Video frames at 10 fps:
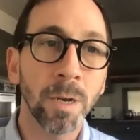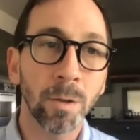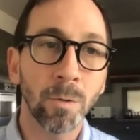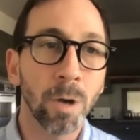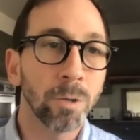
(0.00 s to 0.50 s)
in the
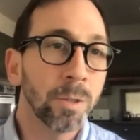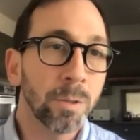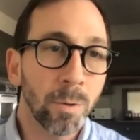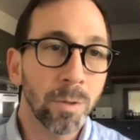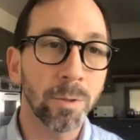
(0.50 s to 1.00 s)
grocery
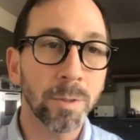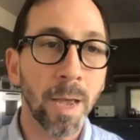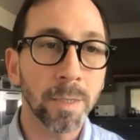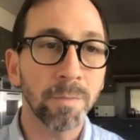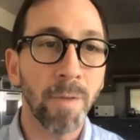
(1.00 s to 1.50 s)
store, they're
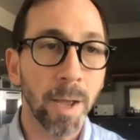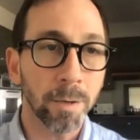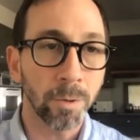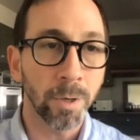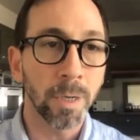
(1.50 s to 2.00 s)

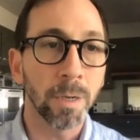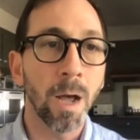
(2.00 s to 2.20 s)
satisfactory.